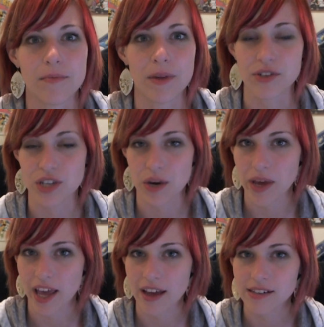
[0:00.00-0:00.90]
Mother's Day
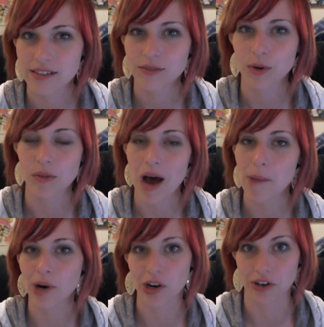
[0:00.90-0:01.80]
weekend with
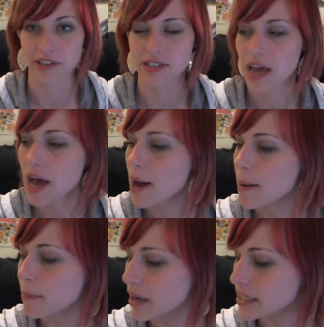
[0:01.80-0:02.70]
my parents.
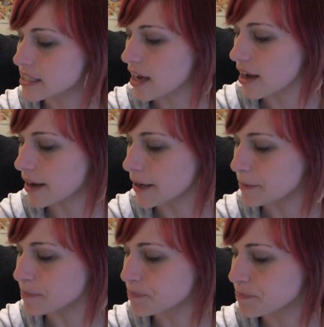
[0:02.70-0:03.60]
But
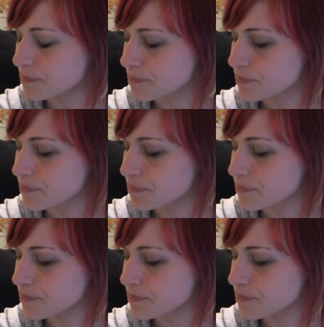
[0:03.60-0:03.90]
um,